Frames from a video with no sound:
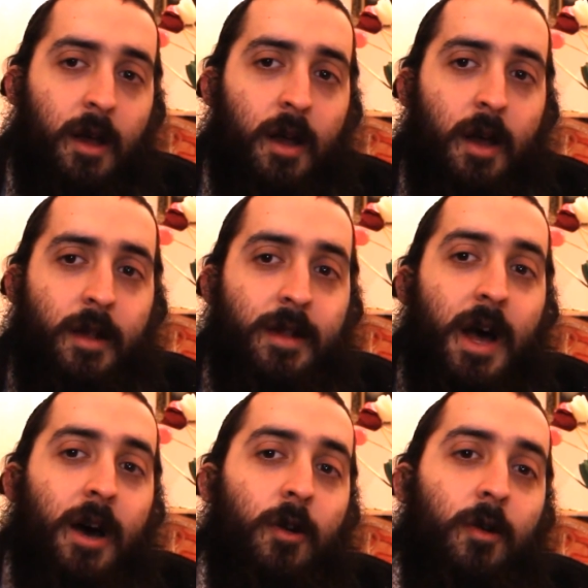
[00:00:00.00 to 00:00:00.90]
and
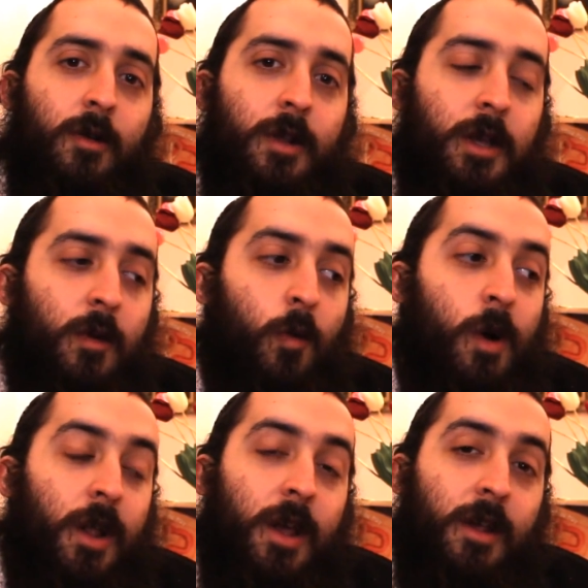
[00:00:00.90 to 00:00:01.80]
not only
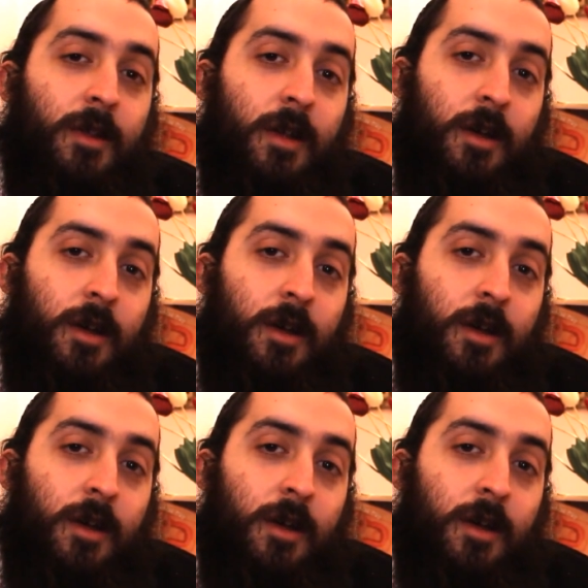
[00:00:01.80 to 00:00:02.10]
what his